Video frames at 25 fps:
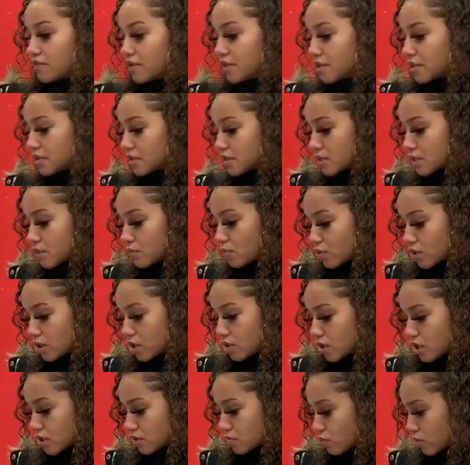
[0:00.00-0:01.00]
Venus. It
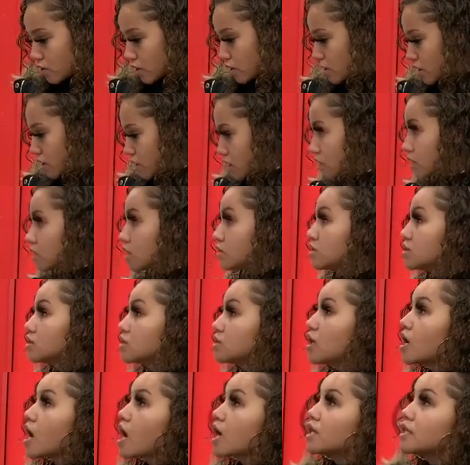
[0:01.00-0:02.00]
really does work
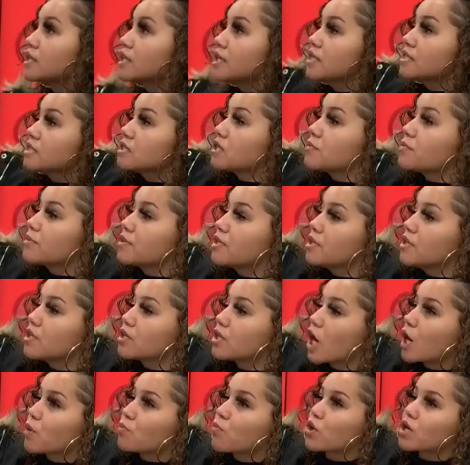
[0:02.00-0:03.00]
good. These up
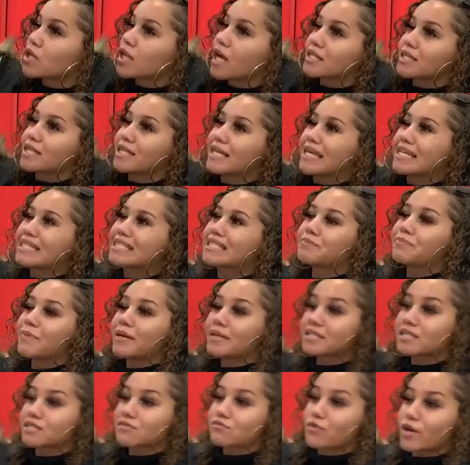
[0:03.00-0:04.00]
here are more like the
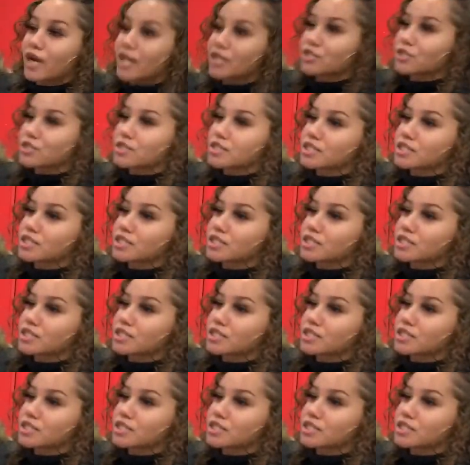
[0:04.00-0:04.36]
expensive razors.